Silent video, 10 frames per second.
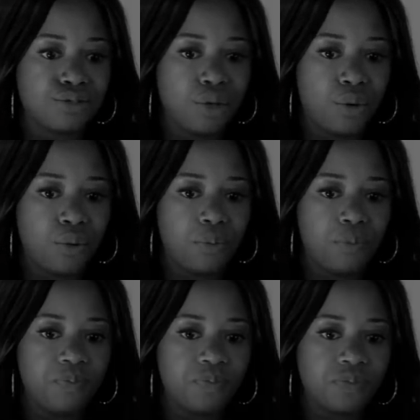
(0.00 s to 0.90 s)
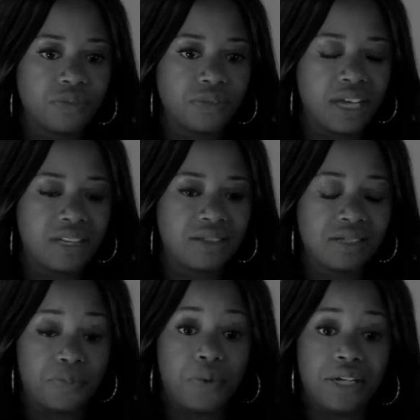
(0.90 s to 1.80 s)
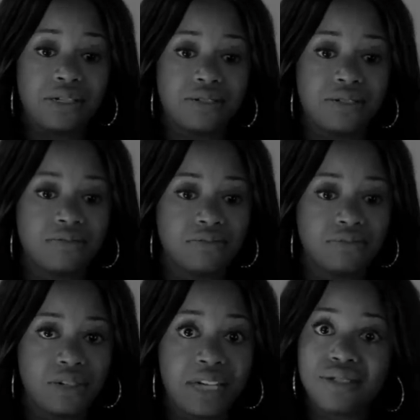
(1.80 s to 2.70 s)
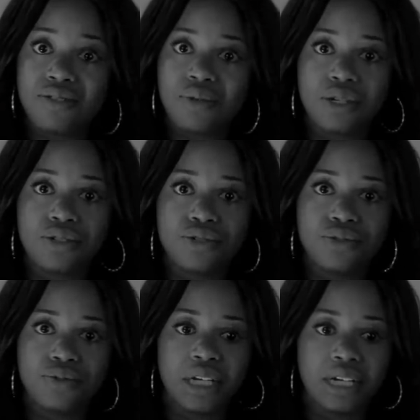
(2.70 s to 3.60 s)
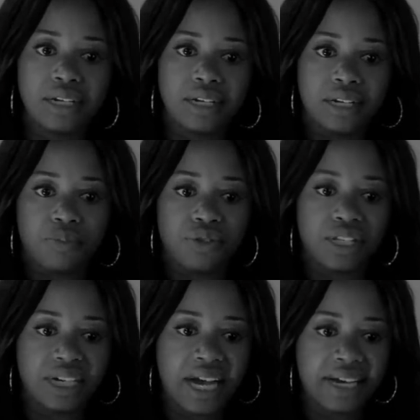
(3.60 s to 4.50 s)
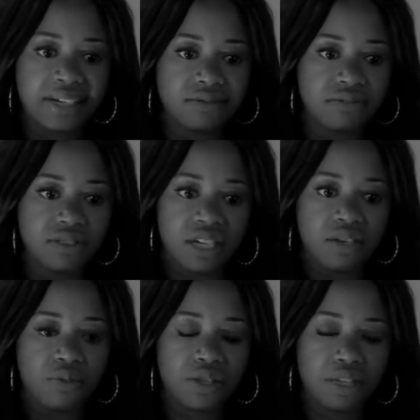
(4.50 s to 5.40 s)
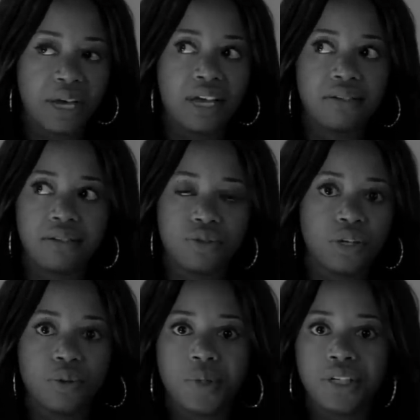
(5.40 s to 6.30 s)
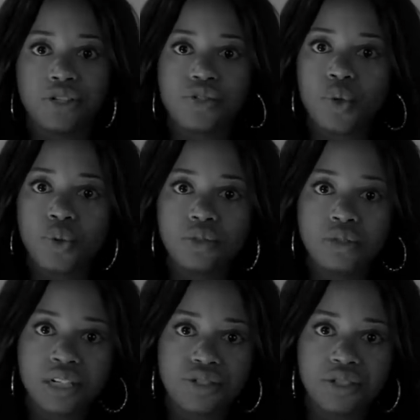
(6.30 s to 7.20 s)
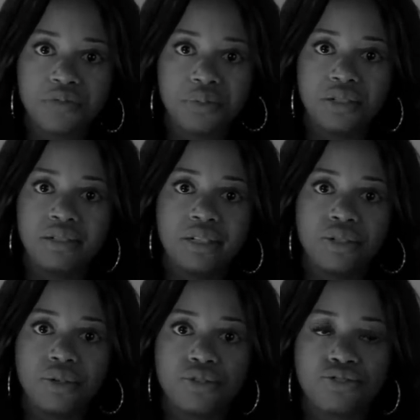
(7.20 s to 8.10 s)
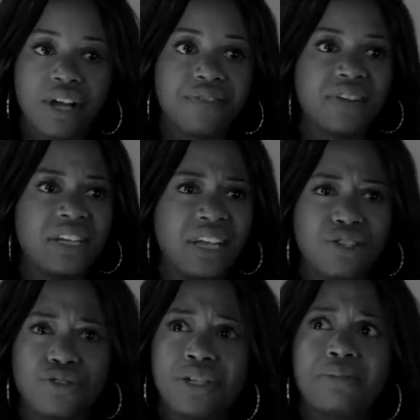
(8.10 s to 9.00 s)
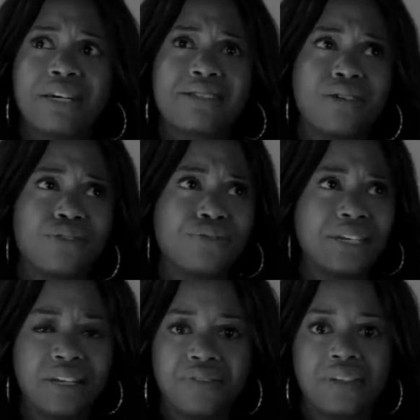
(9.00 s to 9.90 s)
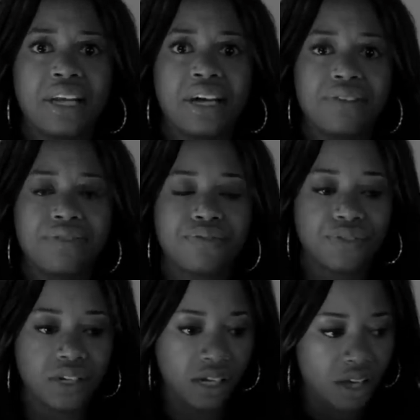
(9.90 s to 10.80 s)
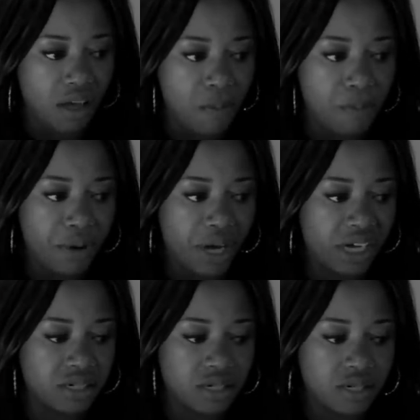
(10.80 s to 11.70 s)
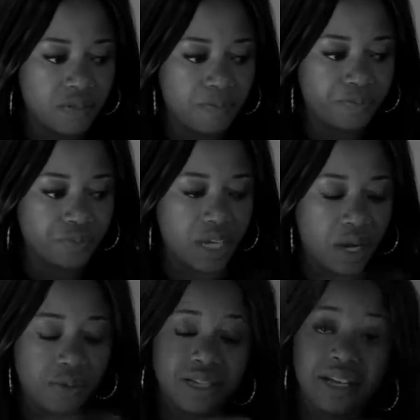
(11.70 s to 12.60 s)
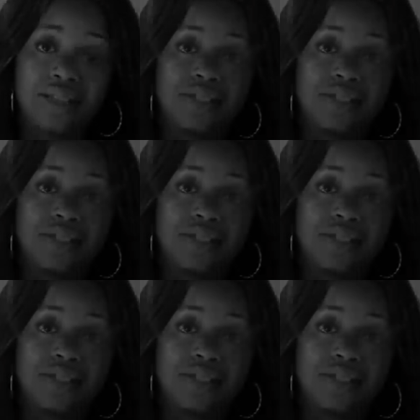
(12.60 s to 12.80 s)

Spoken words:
So at this point, I didn't know what to do when I ended up with a guy, staying with a man at 21 years old. I should have been, traveling and enjoying myself and living life. But I was stuck in the